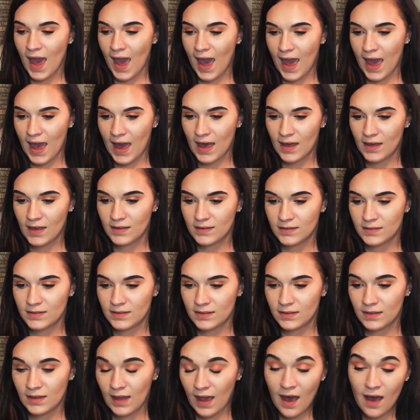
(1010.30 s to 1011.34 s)
And
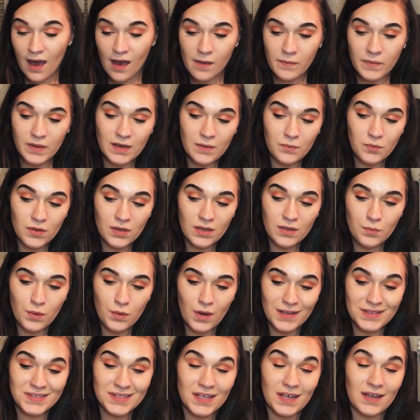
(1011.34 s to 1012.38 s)
yeah, I mean, I'm pretty
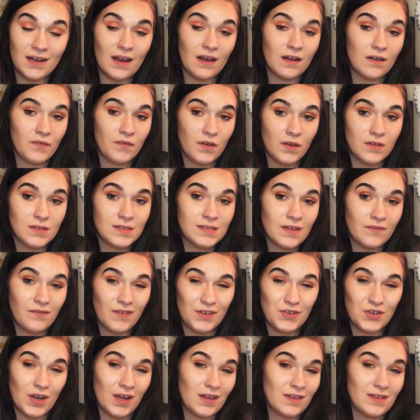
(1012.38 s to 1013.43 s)
impressed that out of all the stuff I
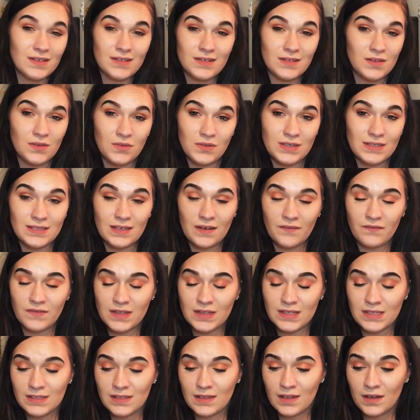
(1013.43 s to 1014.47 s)
tried, this is the only stuff
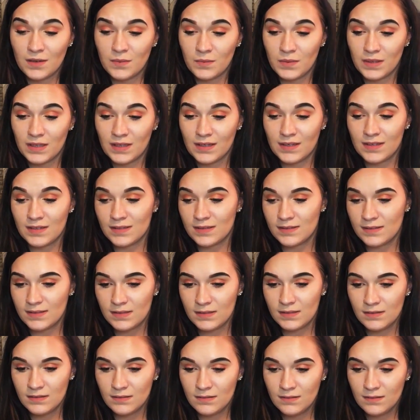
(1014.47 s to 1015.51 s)
that's in there, because
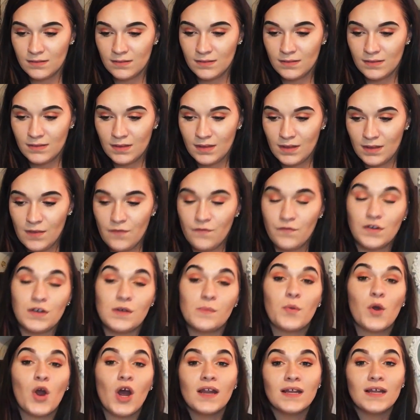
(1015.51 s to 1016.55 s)
for a
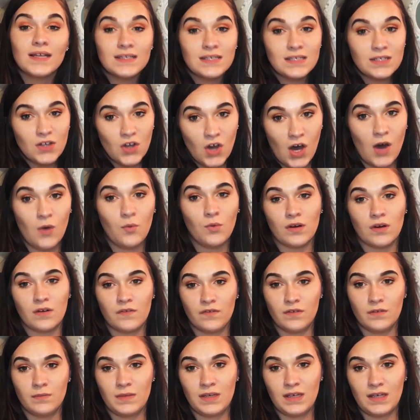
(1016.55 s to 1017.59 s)
product to not work
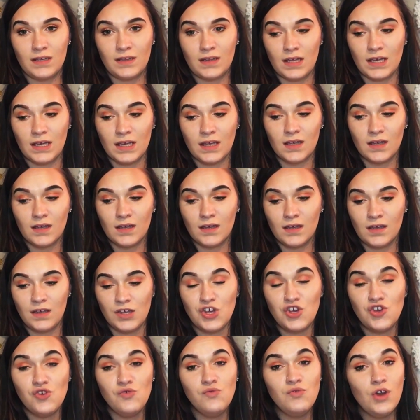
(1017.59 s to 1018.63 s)
for me, like,
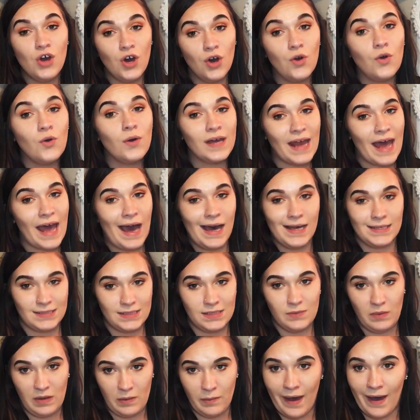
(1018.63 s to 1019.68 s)
you know it has
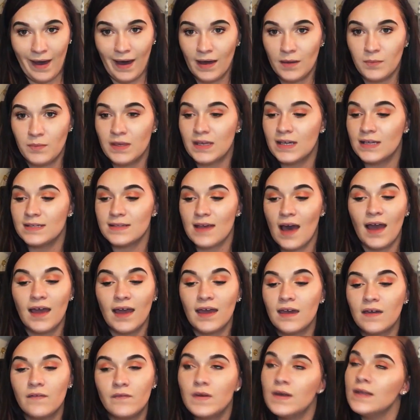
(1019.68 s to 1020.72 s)
to be bad, because I
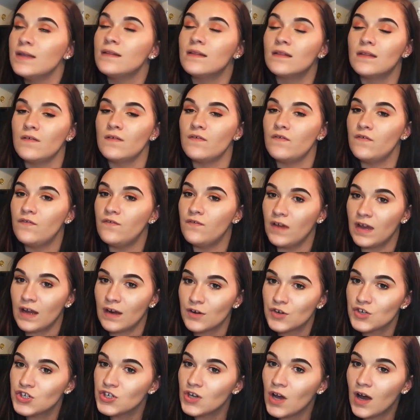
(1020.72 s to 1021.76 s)
give it the
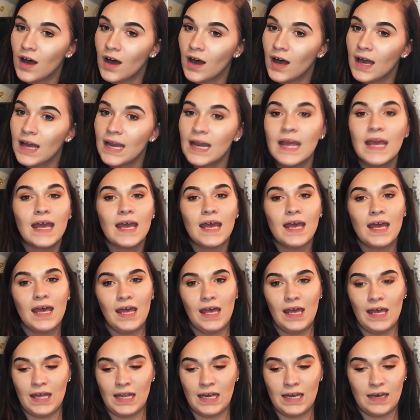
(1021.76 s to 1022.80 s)
fair shot
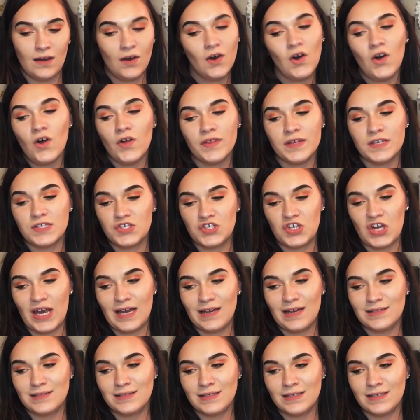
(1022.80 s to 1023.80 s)
and all this jazz,